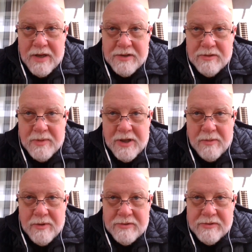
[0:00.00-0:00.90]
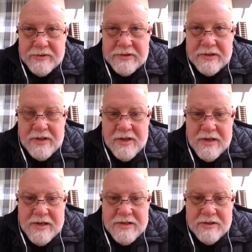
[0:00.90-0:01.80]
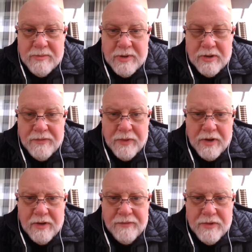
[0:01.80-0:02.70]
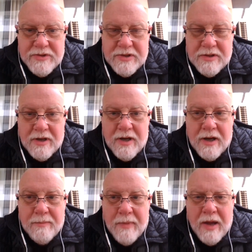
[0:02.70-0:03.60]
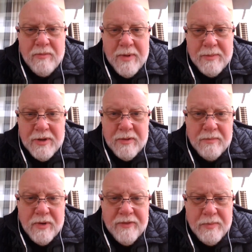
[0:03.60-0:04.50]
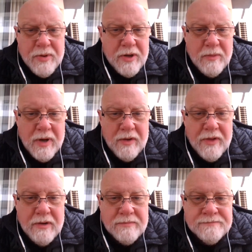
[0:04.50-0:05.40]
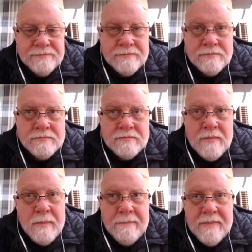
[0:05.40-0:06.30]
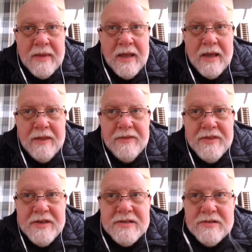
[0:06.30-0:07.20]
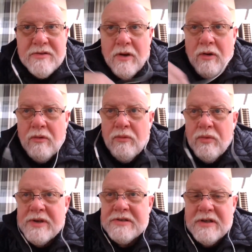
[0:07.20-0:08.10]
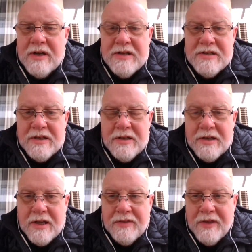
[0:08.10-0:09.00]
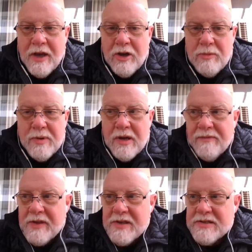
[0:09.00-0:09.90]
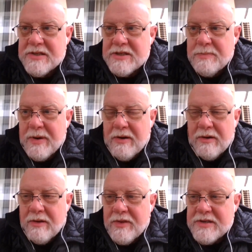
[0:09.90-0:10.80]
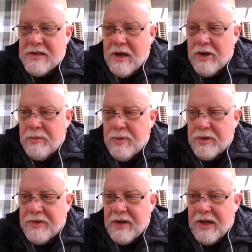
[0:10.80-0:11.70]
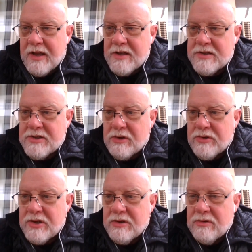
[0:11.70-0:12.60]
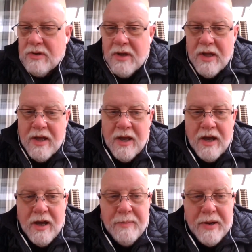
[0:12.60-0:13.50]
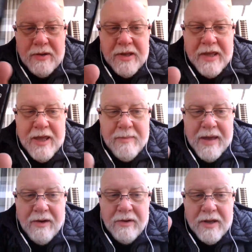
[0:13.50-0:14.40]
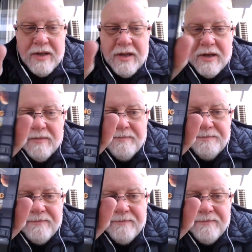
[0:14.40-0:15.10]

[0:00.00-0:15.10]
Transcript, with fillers: it had too many commercials, so I'm going to look for another version. Um, I remember the movie pretty well, though. This uh, reason I decided to get the audiobook of this, this apparent this audiobook that I showed you uh, apparently came out in